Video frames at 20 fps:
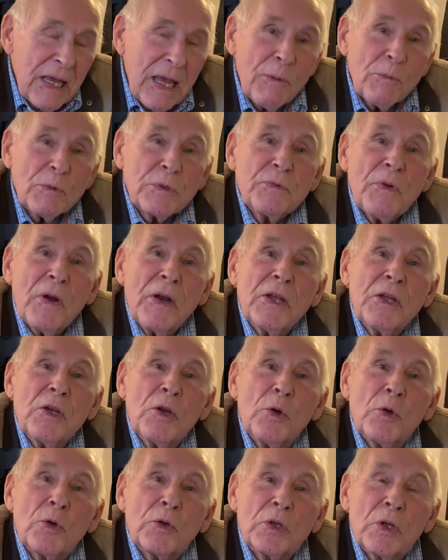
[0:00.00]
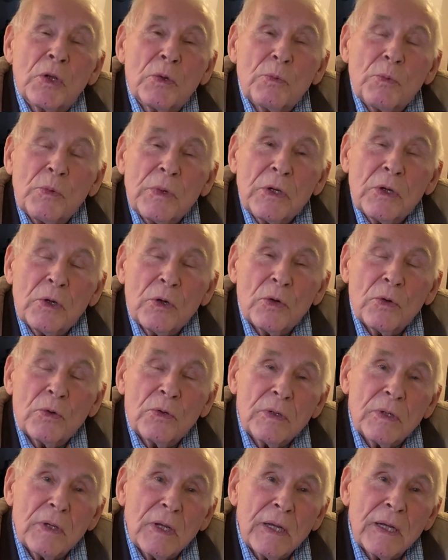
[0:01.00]
it was very good that we
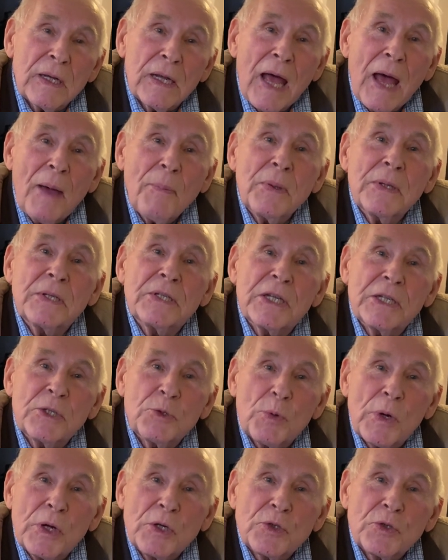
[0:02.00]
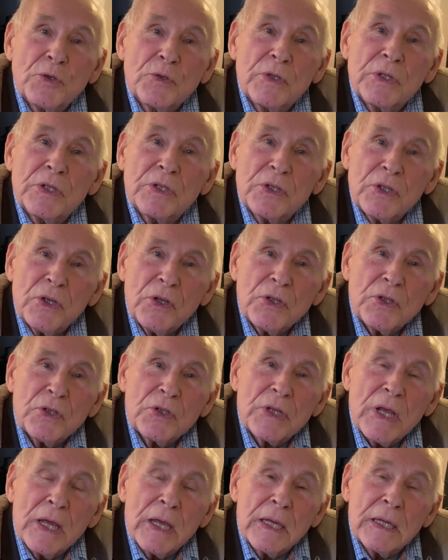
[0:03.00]
could, in a happy situation,
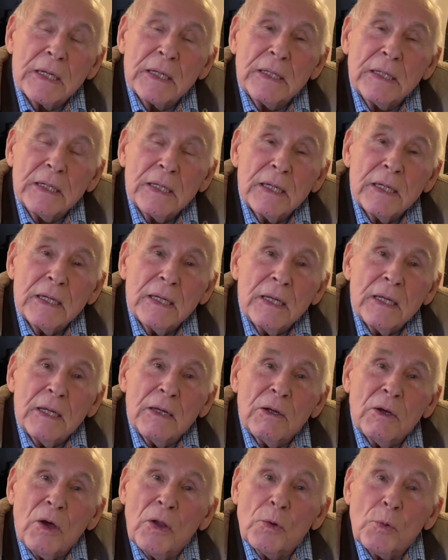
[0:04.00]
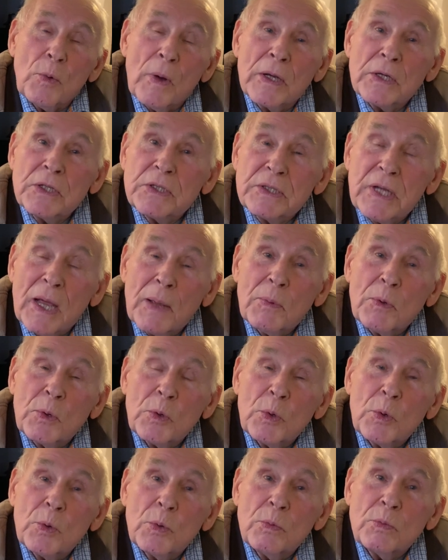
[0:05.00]
discuss a otherwise
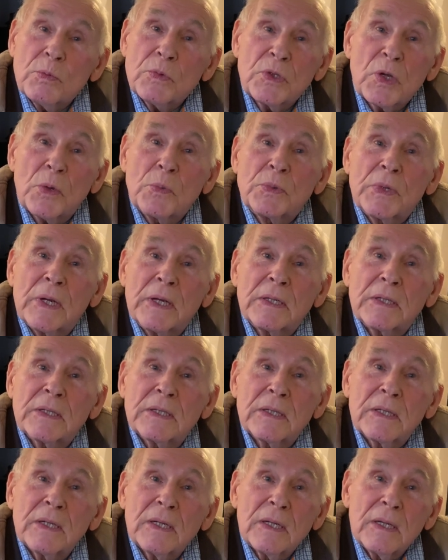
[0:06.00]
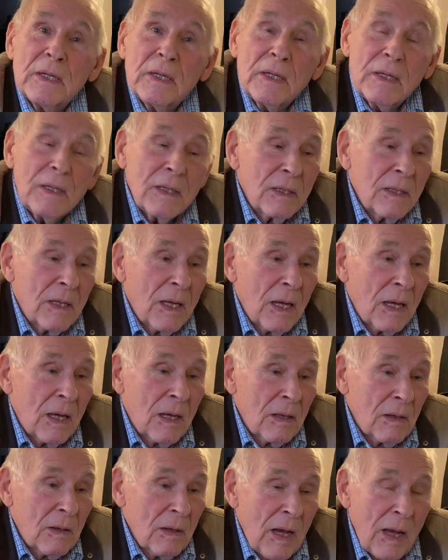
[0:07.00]
taboo subject.
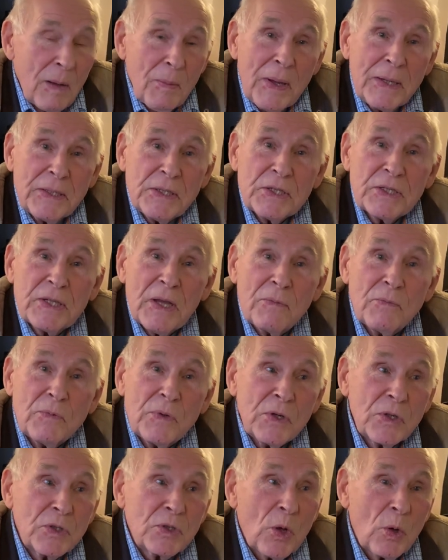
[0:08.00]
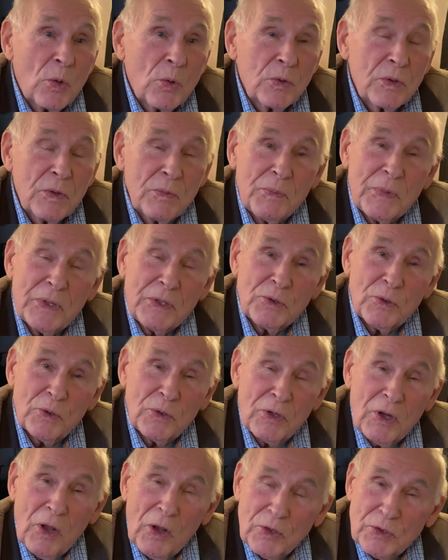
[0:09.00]
I'm 87 years old and been to
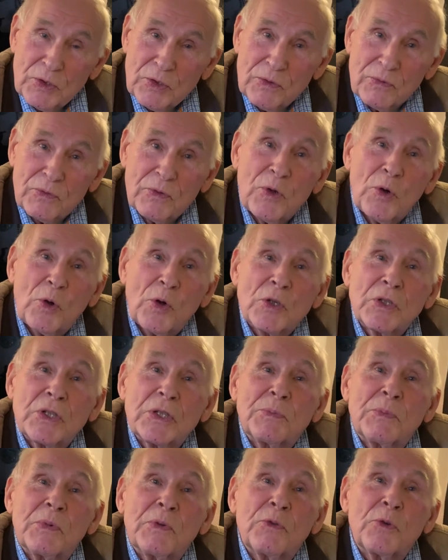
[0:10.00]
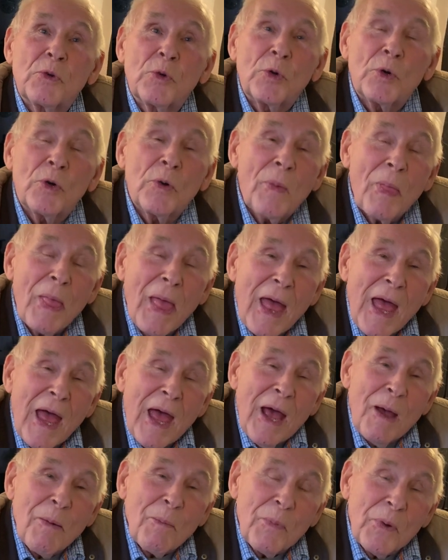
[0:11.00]
lots of courses before,
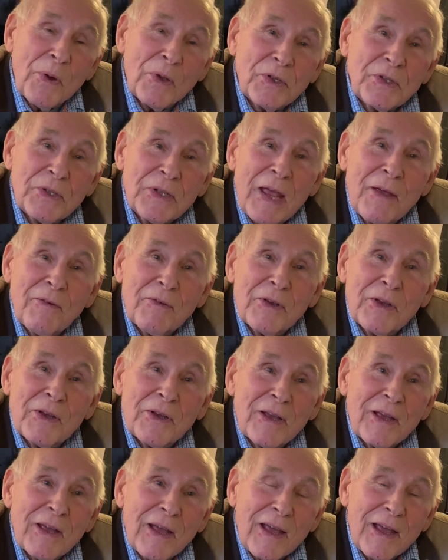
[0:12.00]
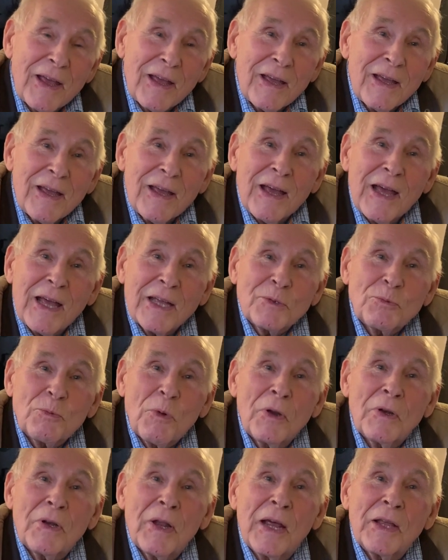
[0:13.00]
but never has
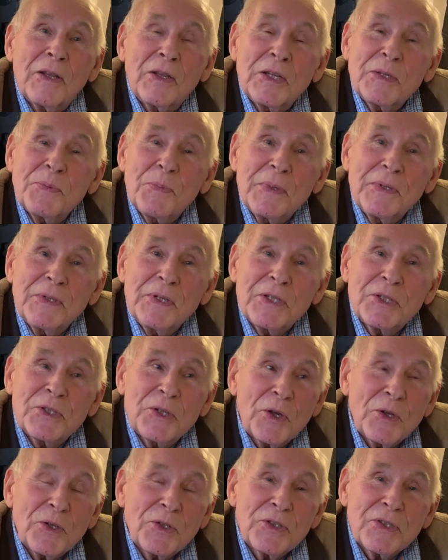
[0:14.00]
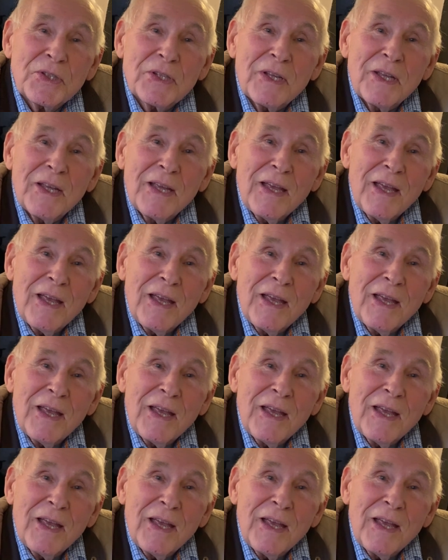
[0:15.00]
one like this been discussed,